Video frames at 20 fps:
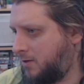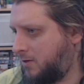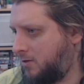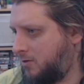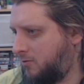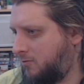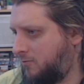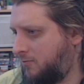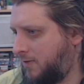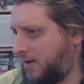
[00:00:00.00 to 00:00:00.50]

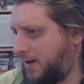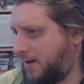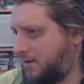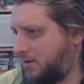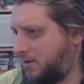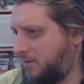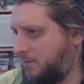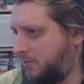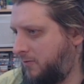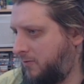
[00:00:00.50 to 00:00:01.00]

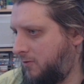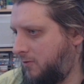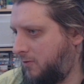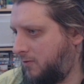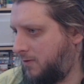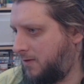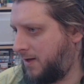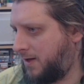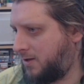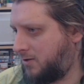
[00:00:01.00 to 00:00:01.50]
corrected
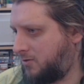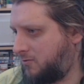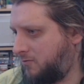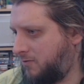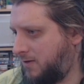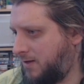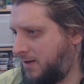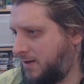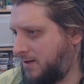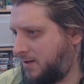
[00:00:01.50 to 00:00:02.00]
before the next
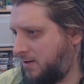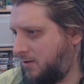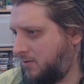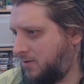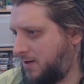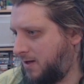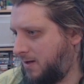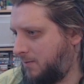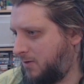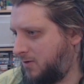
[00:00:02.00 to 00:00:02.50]
release
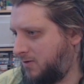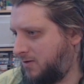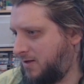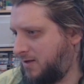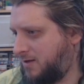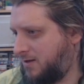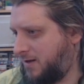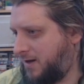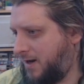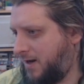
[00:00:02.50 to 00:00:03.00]
goes out, because
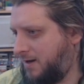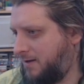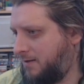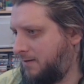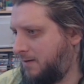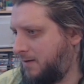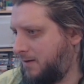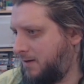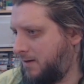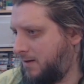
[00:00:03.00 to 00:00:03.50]
this again
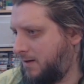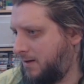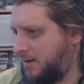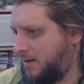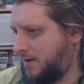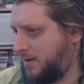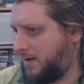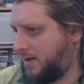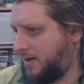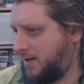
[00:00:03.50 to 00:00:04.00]

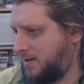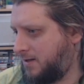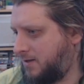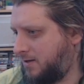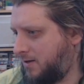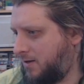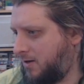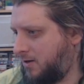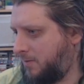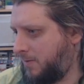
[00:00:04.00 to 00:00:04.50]

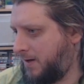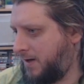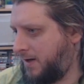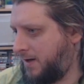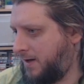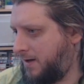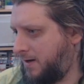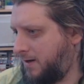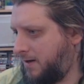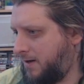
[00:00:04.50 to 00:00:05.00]
isn't going to
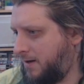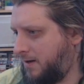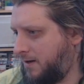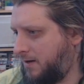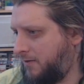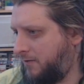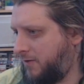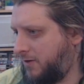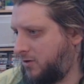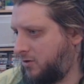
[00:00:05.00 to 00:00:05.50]
be in
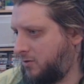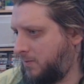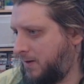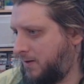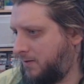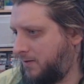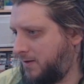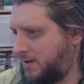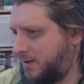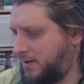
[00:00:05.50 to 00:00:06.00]
an official
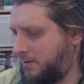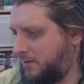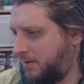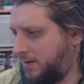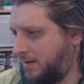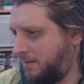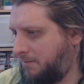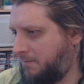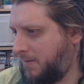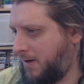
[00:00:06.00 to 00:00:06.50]
build until
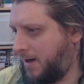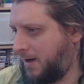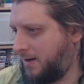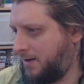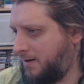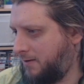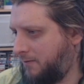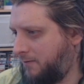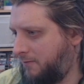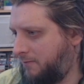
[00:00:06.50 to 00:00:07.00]
the
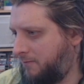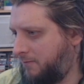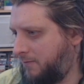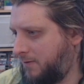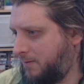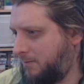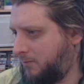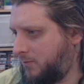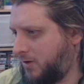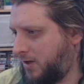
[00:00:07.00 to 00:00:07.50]
end of
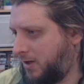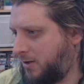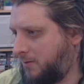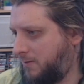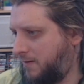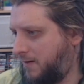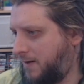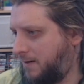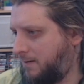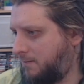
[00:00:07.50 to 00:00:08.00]

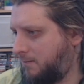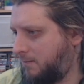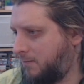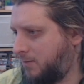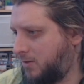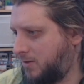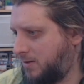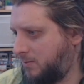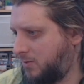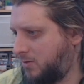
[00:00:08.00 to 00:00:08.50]
January,
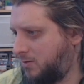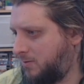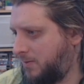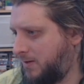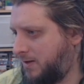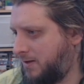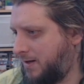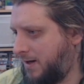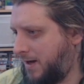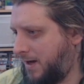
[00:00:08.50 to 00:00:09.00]
because it was
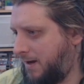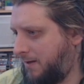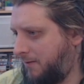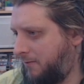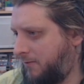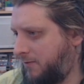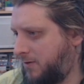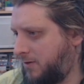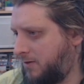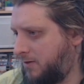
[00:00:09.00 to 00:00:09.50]
submitted
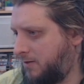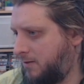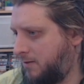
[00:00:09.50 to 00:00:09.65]
after